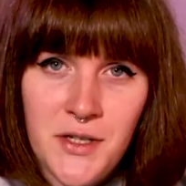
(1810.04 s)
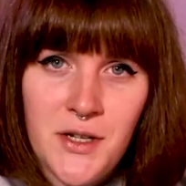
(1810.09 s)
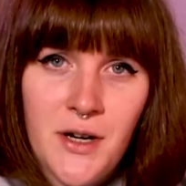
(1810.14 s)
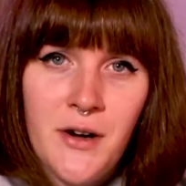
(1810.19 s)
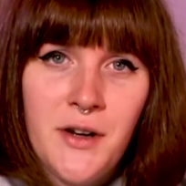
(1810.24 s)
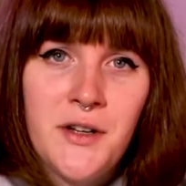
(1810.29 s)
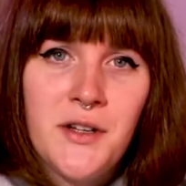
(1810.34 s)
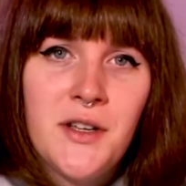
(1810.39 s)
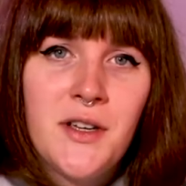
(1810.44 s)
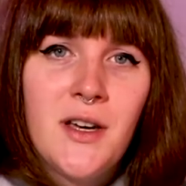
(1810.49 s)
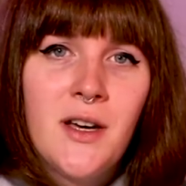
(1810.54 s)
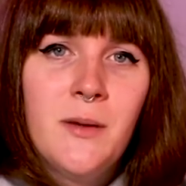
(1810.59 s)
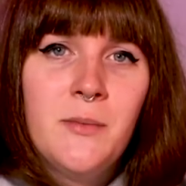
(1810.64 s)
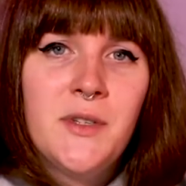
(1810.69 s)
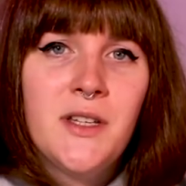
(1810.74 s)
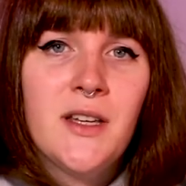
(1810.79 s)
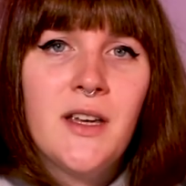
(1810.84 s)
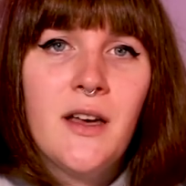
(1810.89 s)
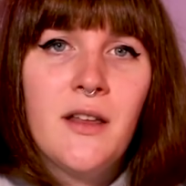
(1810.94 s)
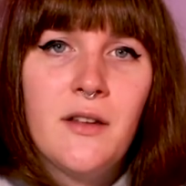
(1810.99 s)
starting to come
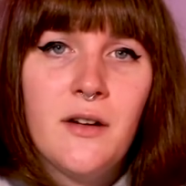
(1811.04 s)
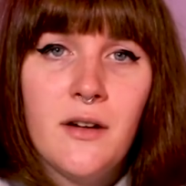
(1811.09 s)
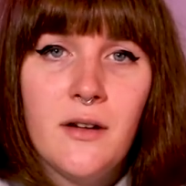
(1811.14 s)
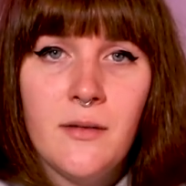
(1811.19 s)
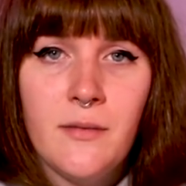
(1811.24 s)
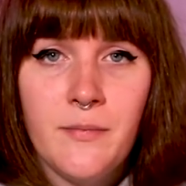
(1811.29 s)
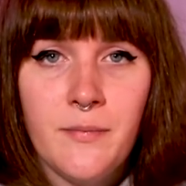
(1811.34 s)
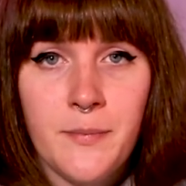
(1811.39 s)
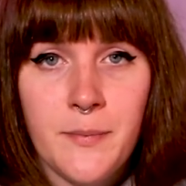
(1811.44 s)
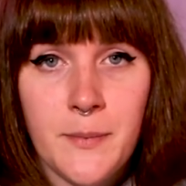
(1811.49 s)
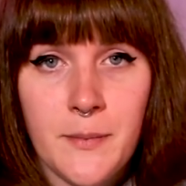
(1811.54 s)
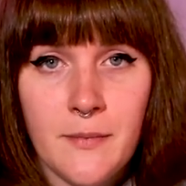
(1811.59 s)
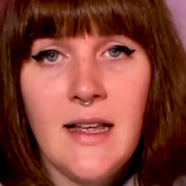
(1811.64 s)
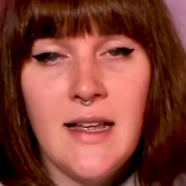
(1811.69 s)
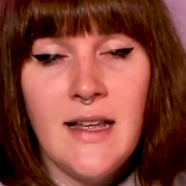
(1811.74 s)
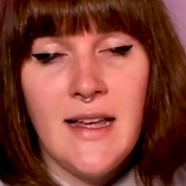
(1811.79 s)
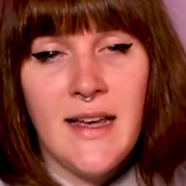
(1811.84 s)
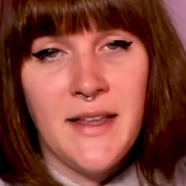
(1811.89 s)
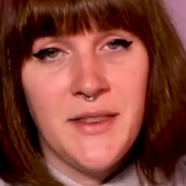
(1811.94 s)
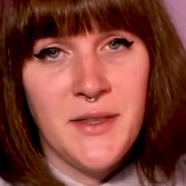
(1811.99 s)
together.
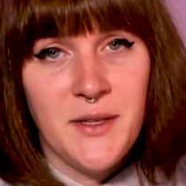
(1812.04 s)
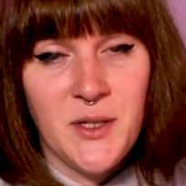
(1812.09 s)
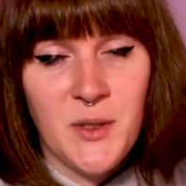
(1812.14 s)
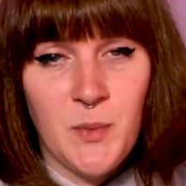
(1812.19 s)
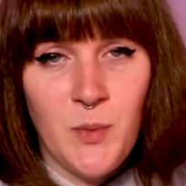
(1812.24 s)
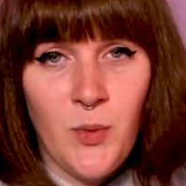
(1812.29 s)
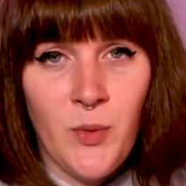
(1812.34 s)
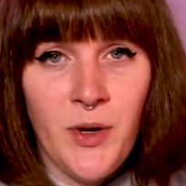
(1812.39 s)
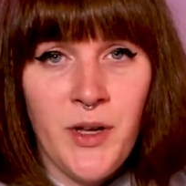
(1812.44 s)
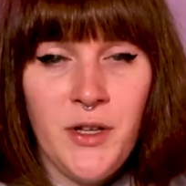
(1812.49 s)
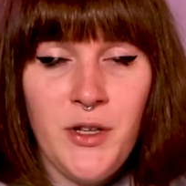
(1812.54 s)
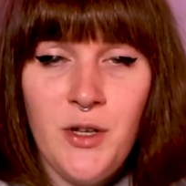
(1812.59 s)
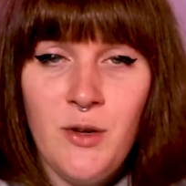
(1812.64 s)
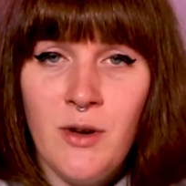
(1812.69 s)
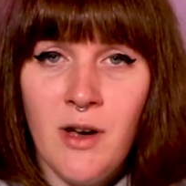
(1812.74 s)
At this point,